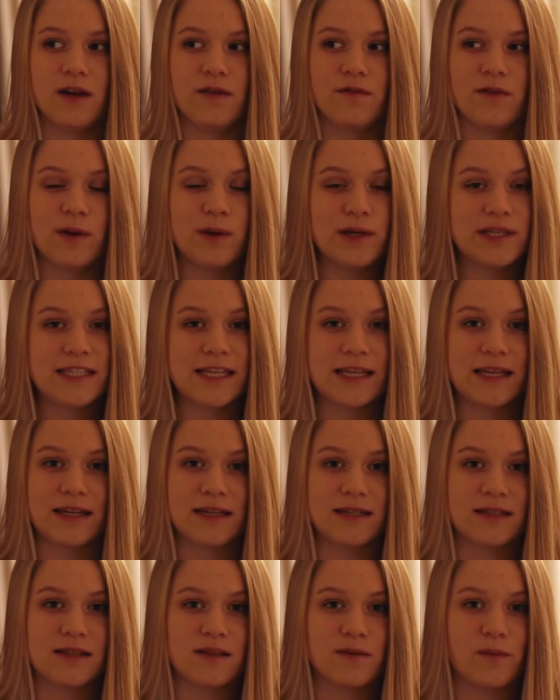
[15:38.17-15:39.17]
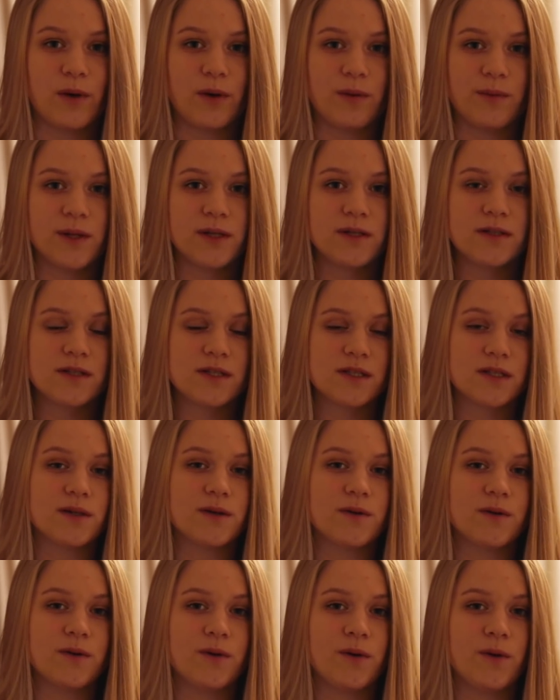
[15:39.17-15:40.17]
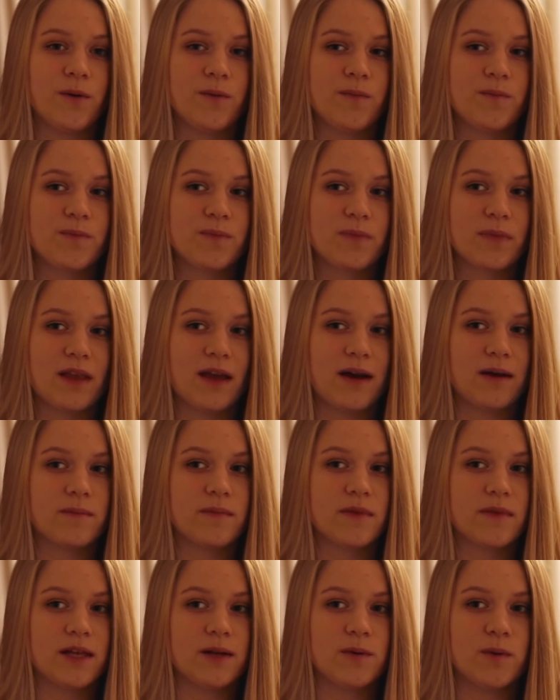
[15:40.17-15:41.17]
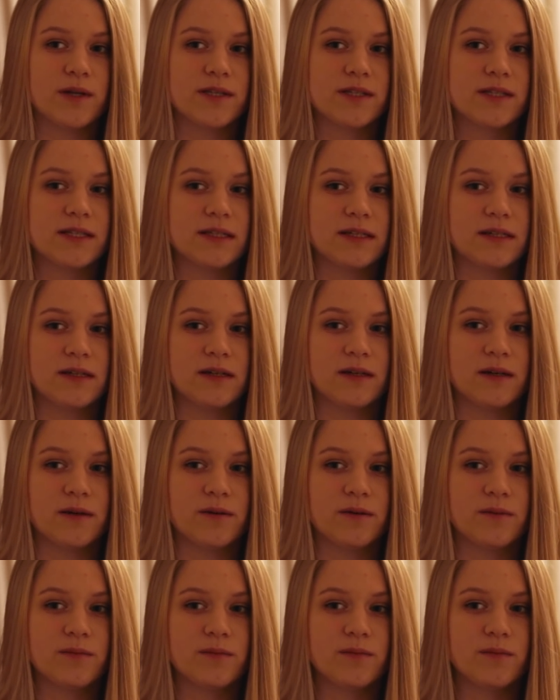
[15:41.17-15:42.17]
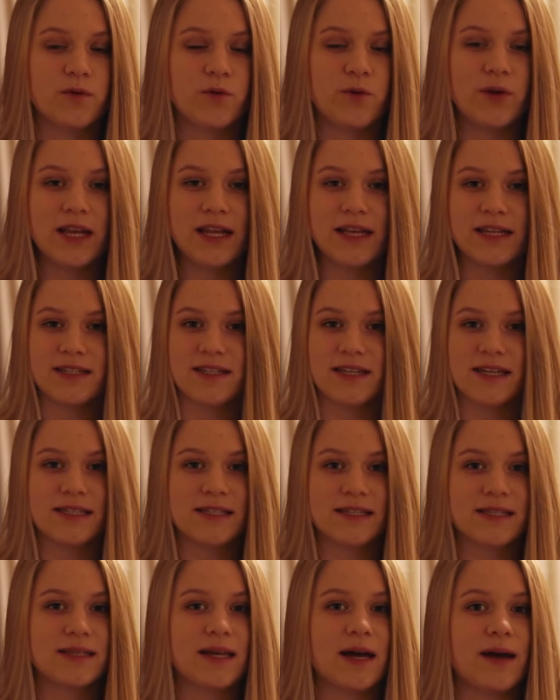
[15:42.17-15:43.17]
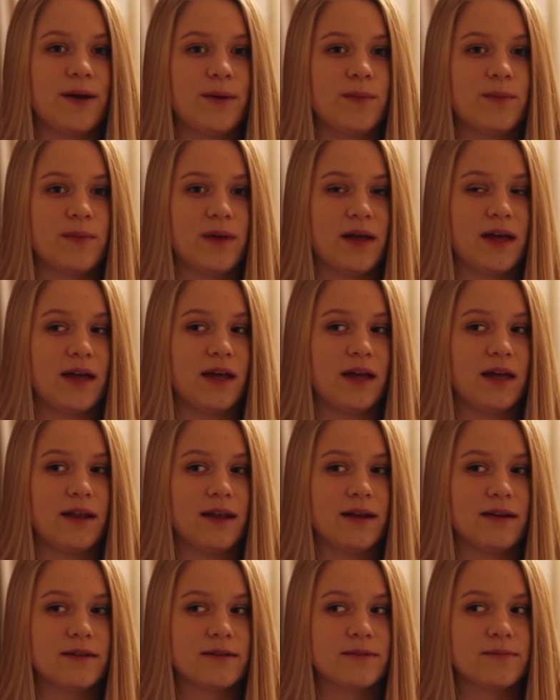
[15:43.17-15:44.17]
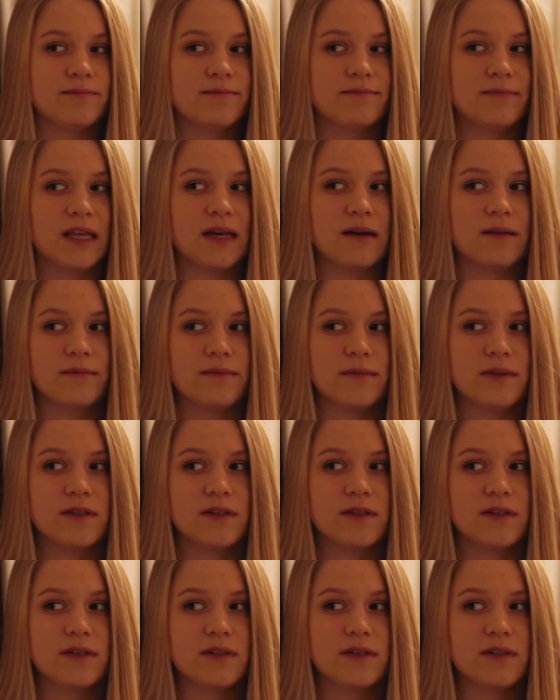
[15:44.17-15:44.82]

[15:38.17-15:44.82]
very sick at the moment, so yeah, that was a really intense time, and yeah,